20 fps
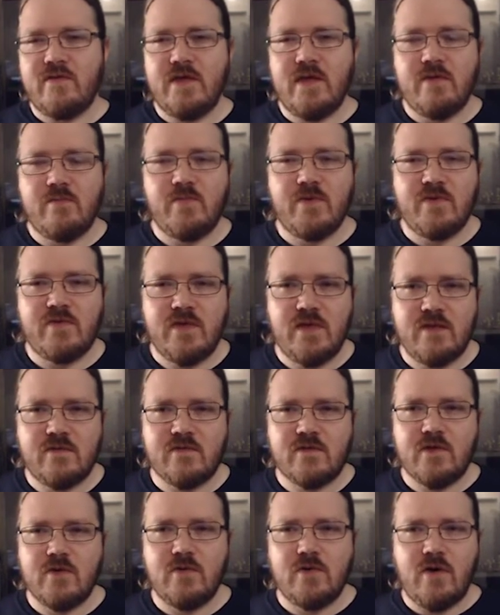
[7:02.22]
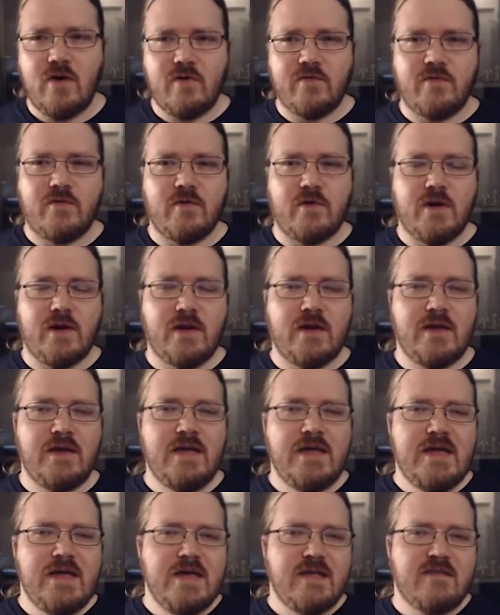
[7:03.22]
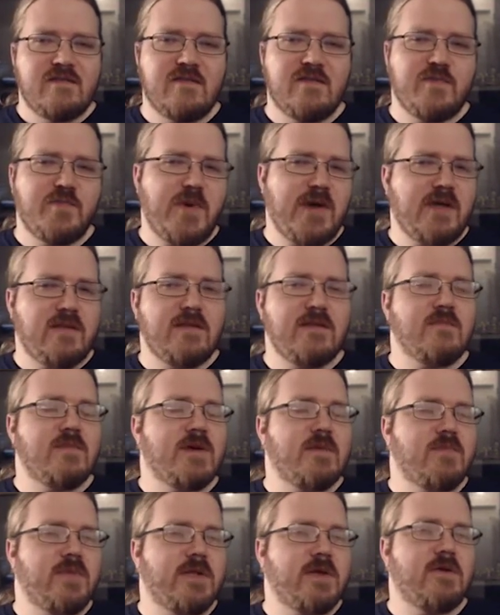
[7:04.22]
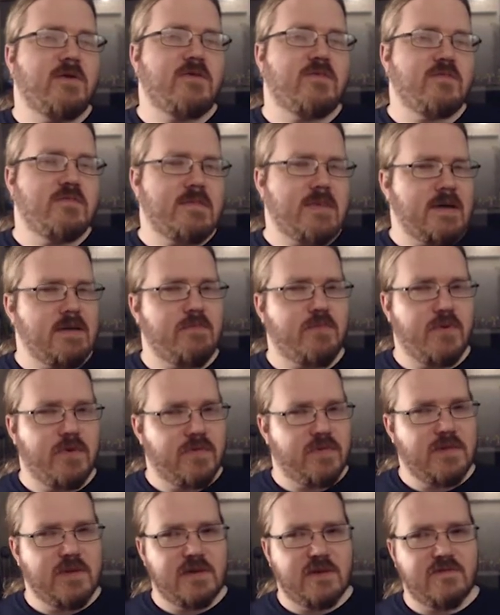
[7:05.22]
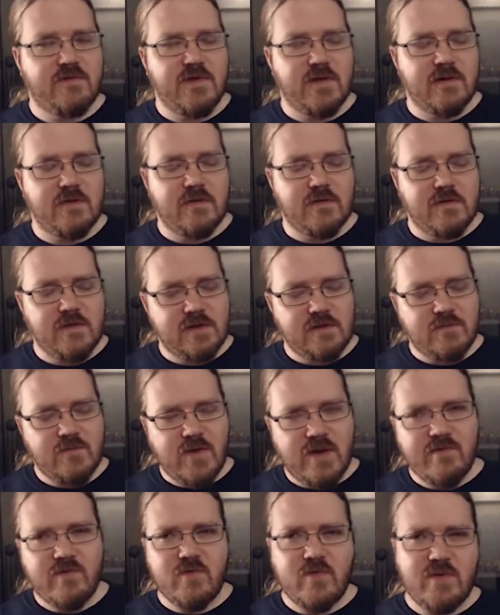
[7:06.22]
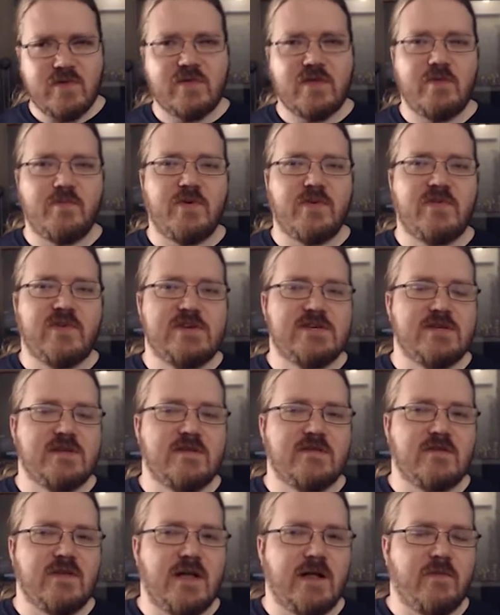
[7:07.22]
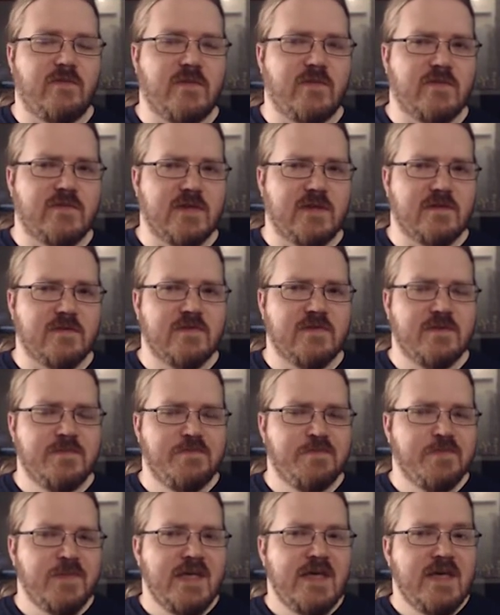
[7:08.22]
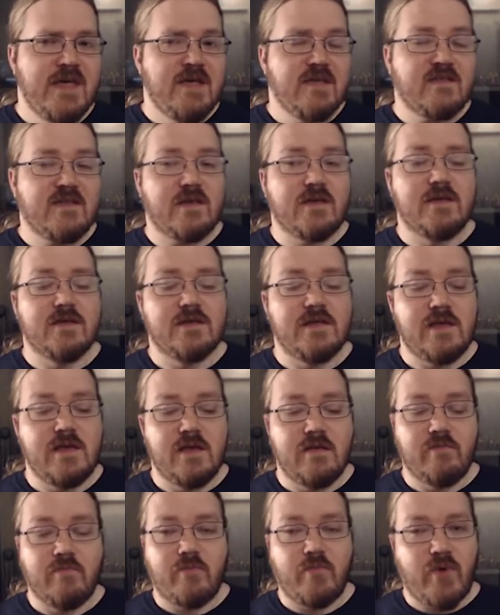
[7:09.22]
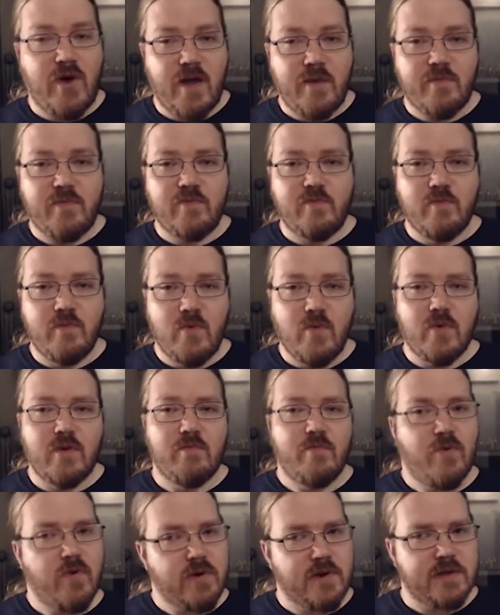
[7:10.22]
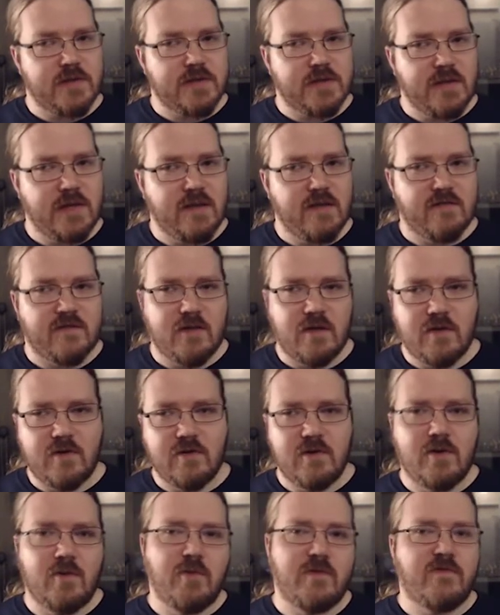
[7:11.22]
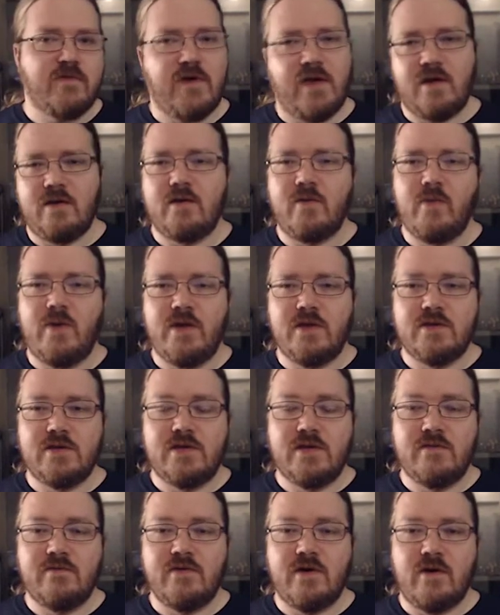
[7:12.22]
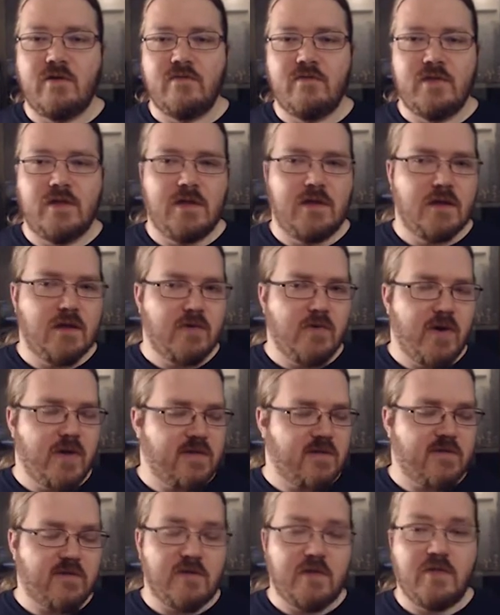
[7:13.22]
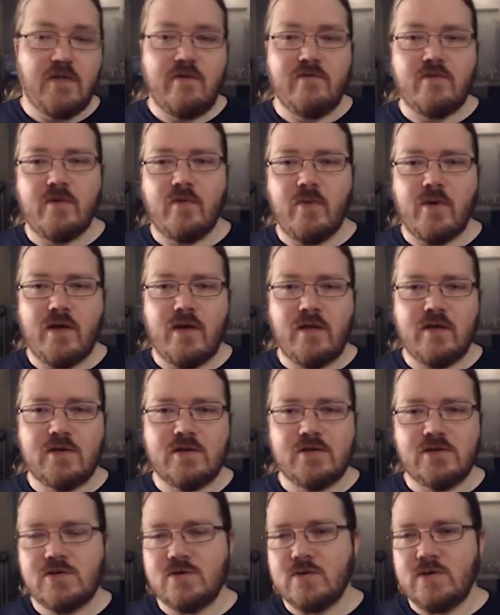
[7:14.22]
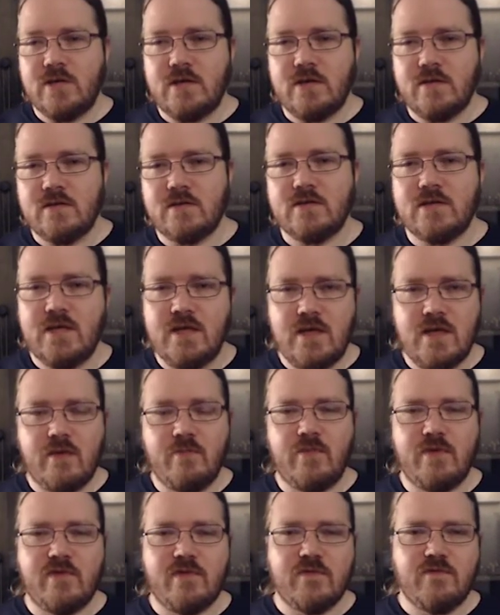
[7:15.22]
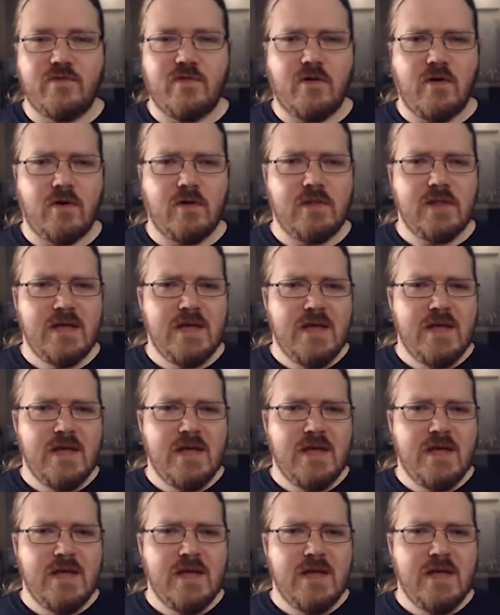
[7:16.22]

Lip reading: NPCs could offer, and I suspected my players might put the defenders in rather risky positions to help themselves. Secondly, and perhaps more importantly, as I could always find a way to give out the quests another way should a key NPC fall,